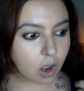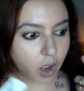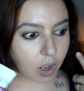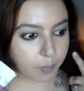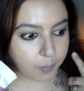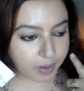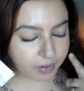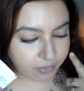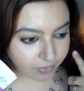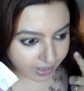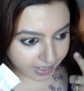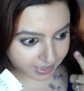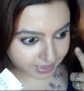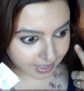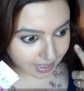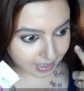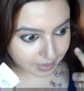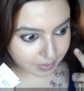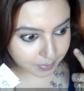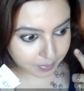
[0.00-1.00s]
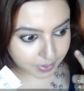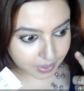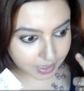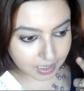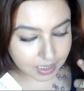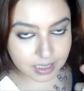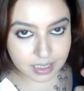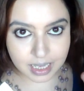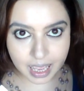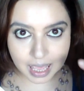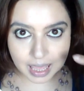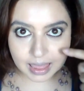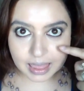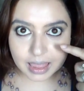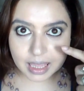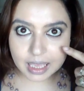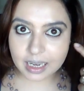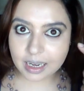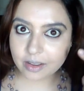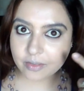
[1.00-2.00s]
on my face as a base,
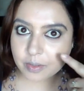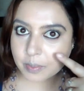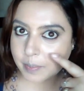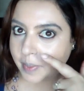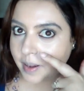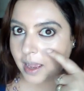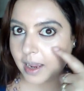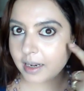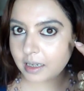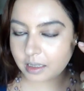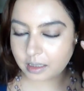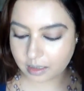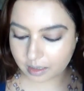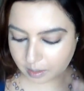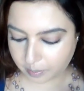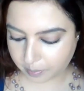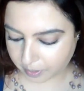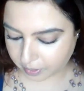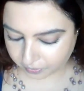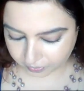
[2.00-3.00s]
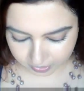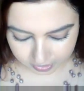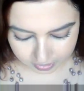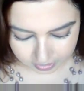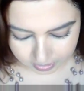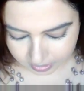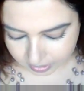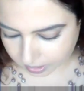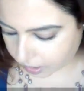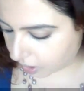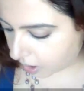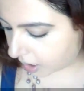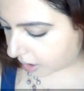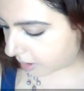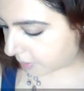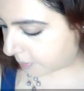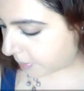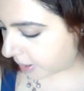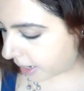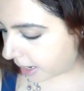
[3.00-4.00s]
and then I've applied a little bit of concealer
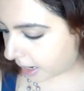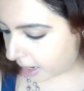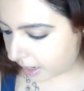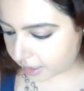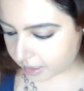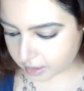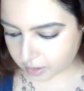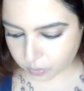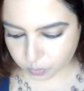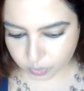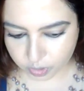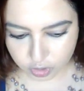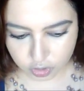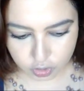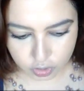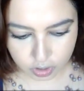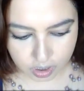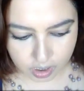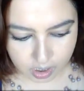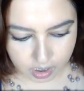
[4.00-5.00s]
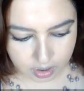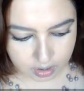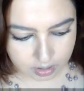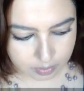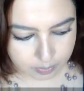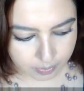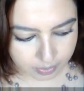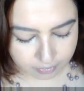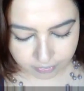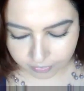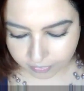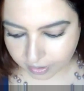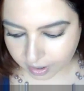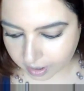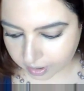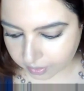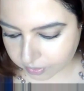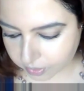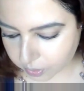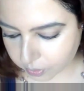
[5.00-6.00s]
under my eyes, which is my
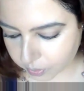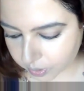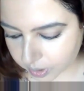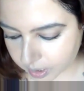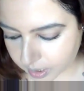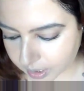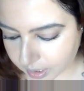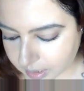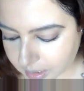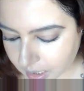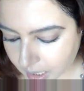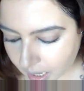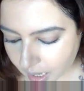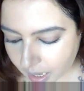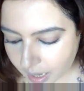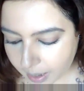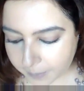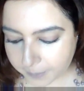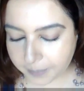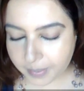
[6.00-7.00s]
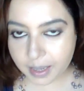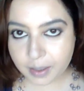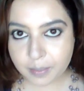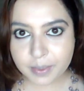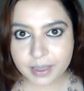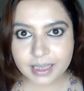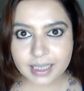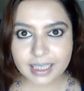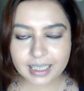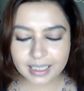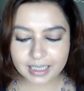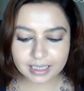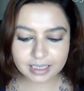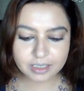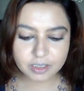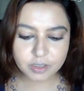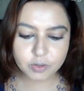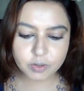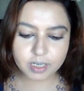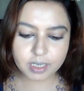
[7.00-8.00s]
favorite
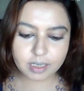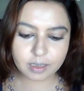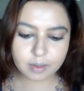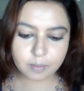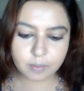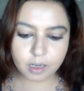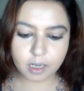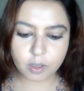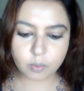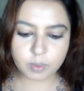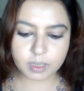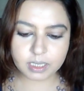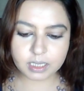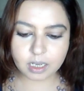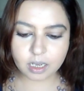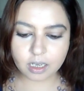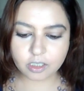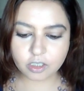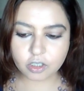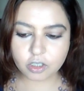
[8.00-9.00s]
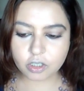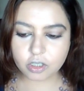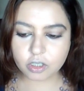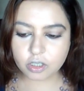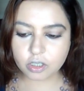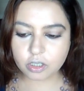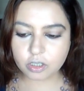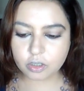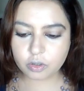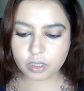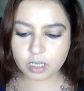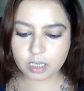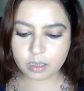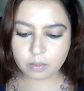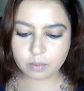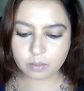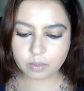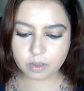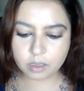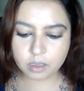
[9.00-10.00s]
Maybelline Dream Lumi Touch
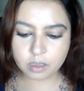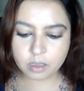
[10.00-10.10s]
Dream.